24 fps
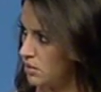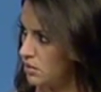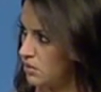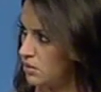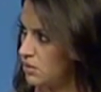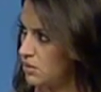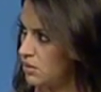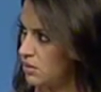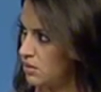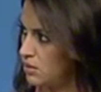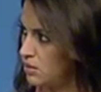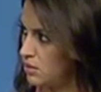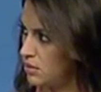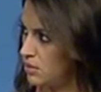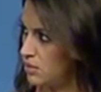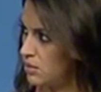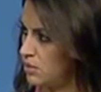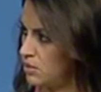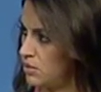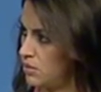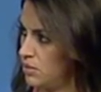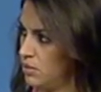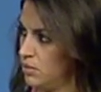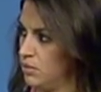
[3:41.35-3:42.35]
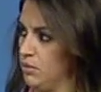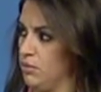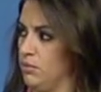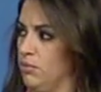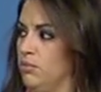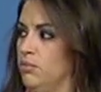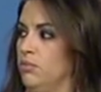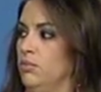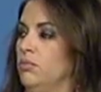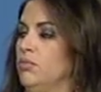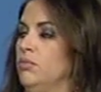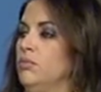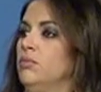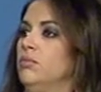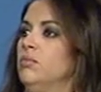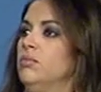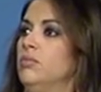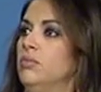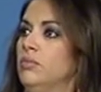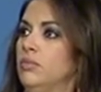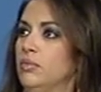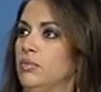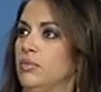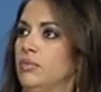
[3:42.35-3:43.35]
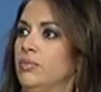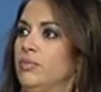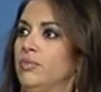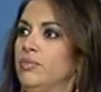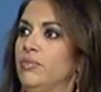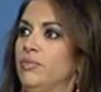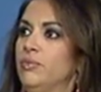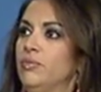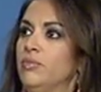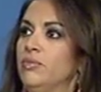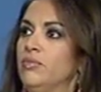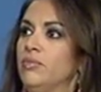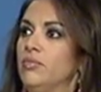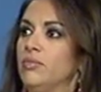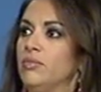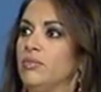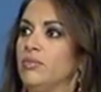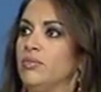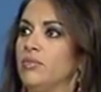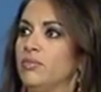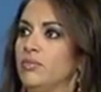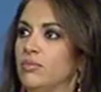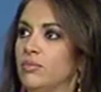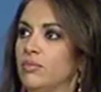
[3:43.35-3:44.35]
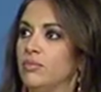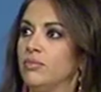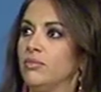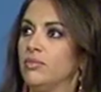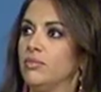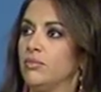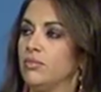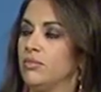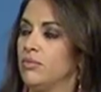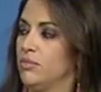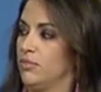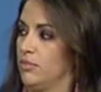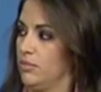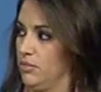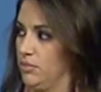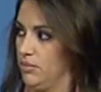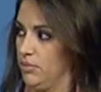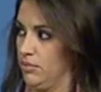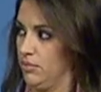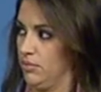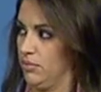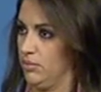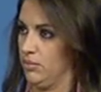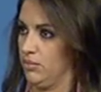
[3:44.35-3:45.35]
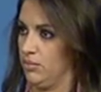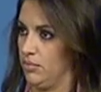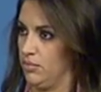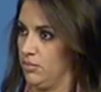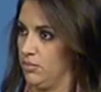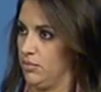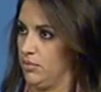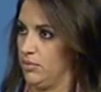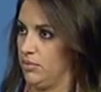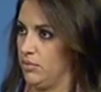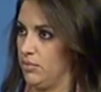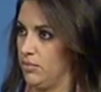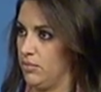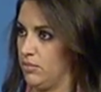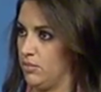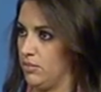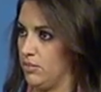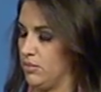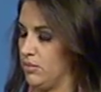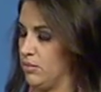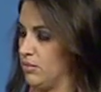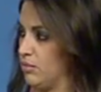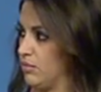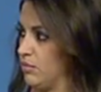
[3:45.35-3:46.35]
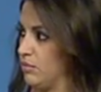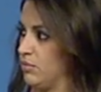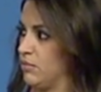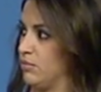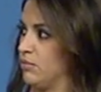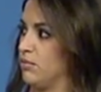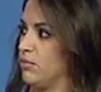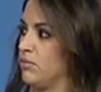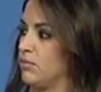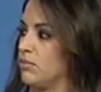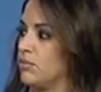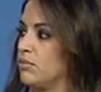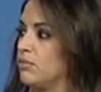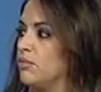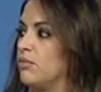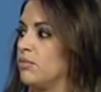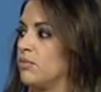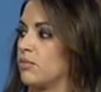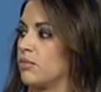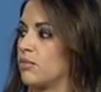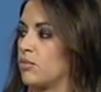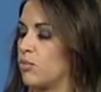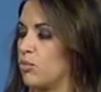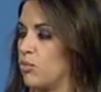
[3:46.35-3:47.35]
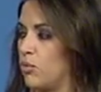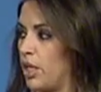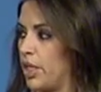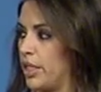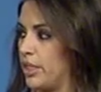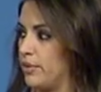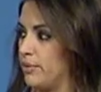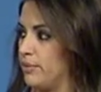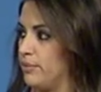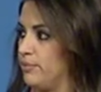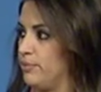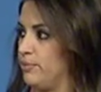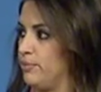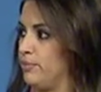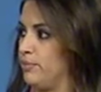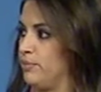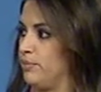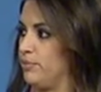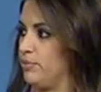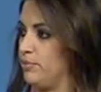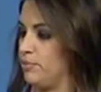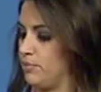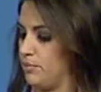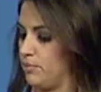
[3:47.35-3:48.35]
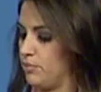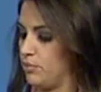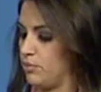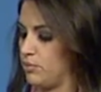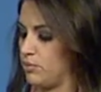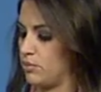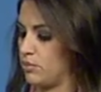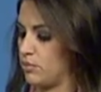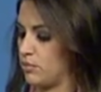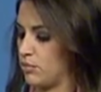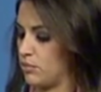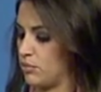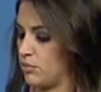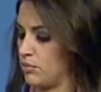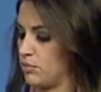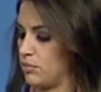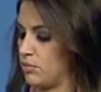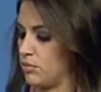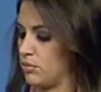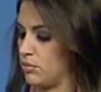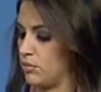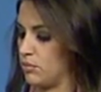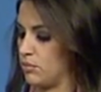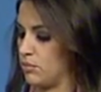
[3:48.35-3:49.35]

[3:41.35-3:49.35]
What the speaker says: The person shown says nothing.